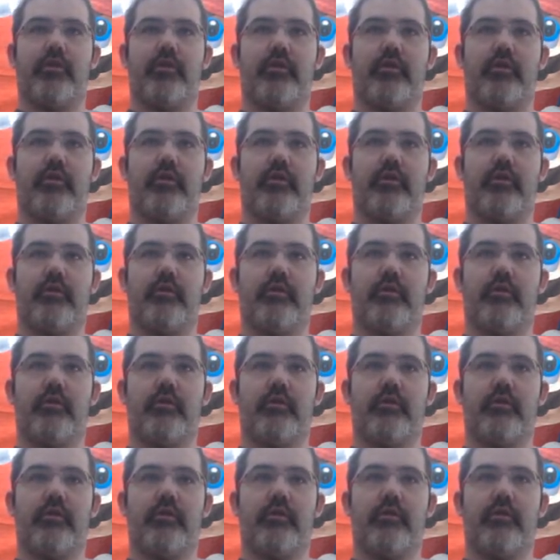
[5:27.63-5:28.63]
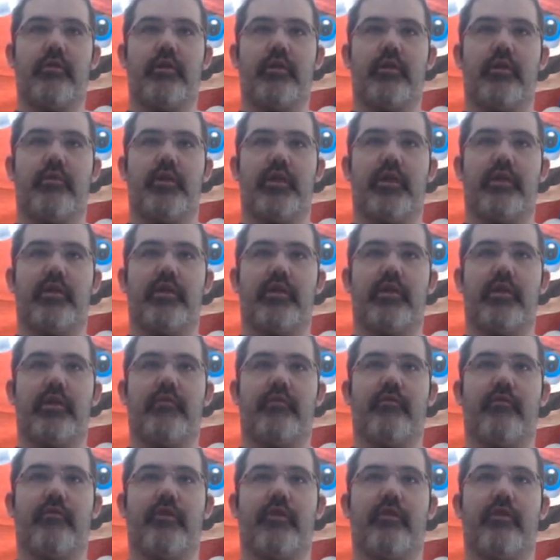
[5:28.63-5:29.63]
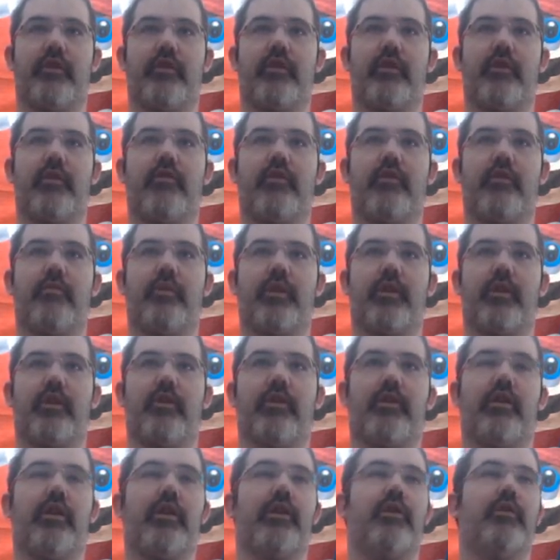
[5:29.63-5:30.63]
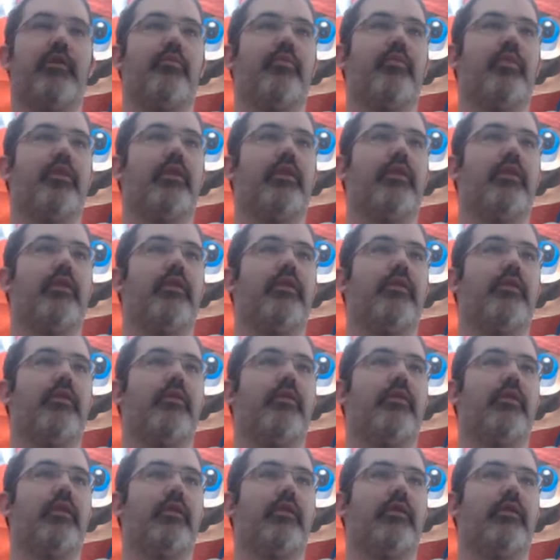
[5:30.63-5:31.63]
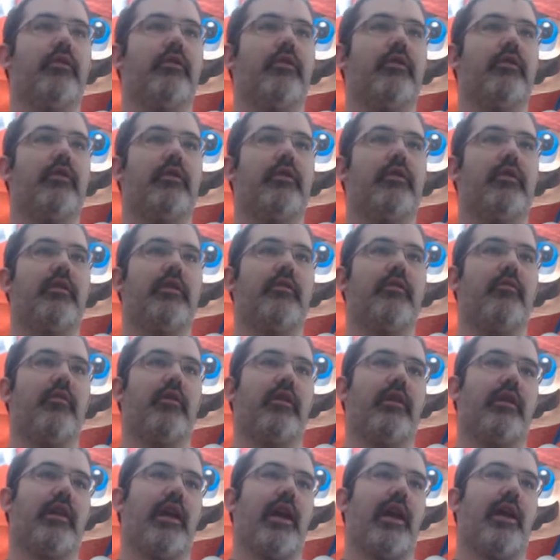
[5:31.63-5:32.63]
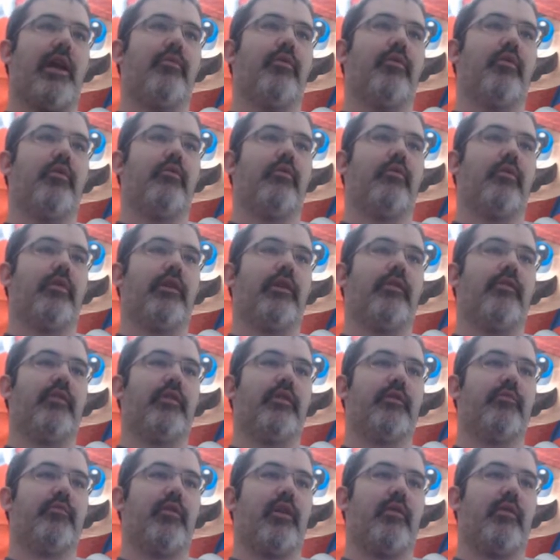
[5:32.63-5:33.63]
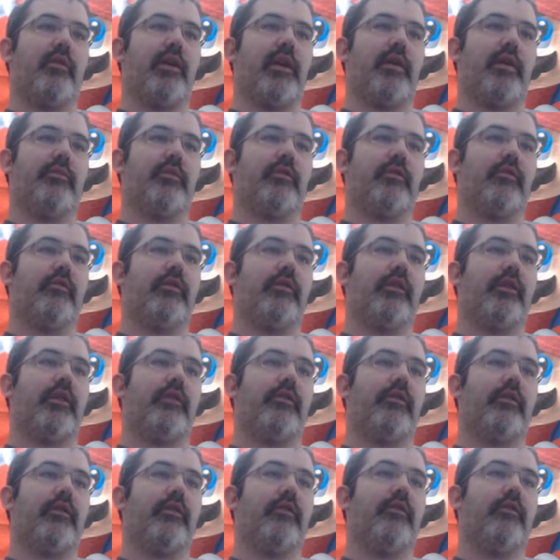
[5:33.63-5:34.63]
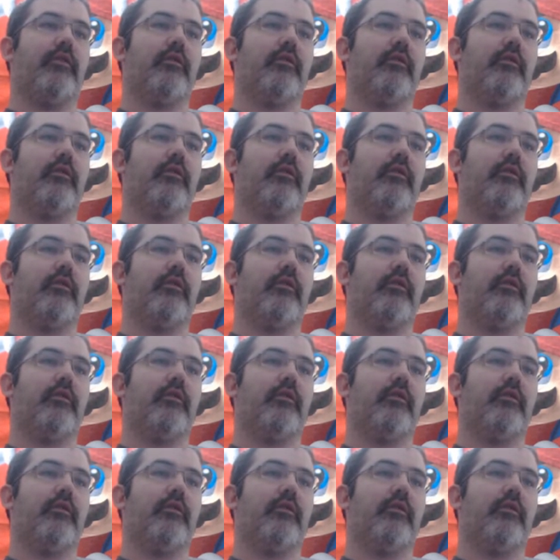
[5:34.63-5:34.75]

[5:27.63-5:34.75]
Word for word: I'm actually getting very low on my HP, so let's see what an apple will give us. Probably absolutely nothing.